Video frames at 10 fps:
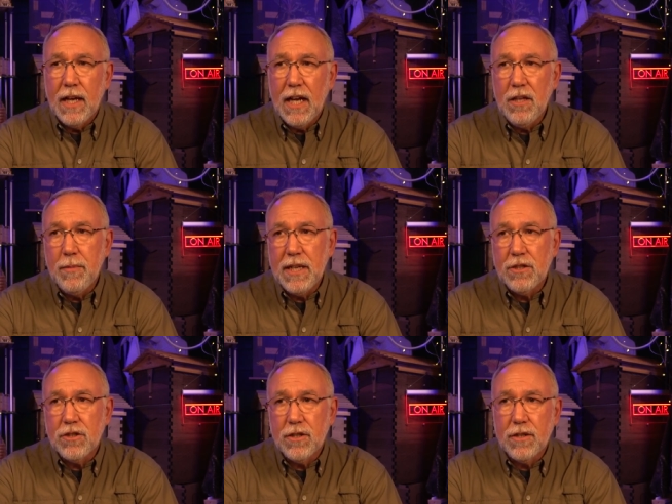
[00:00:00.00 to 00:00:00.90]
And you
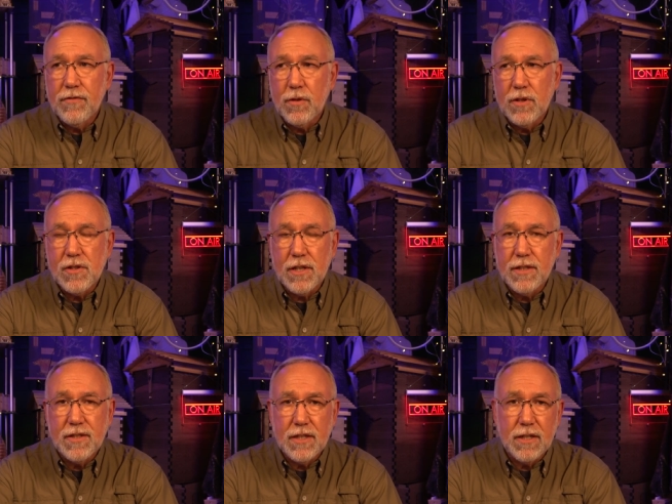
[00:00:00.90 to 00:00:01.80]
make sure, of course,
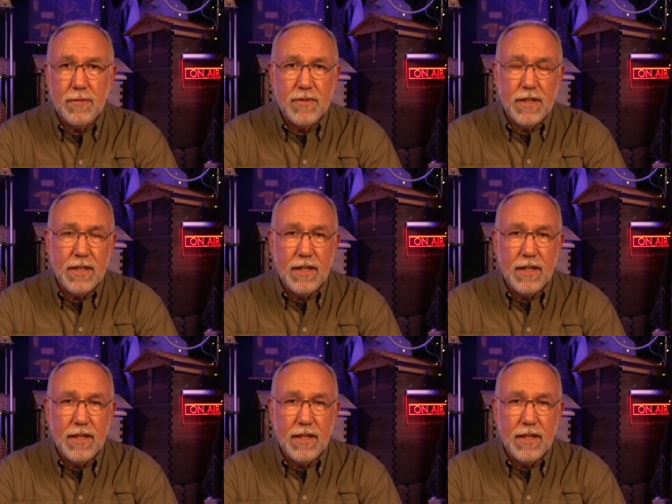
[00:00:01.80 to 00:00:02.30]
all the syrups, it,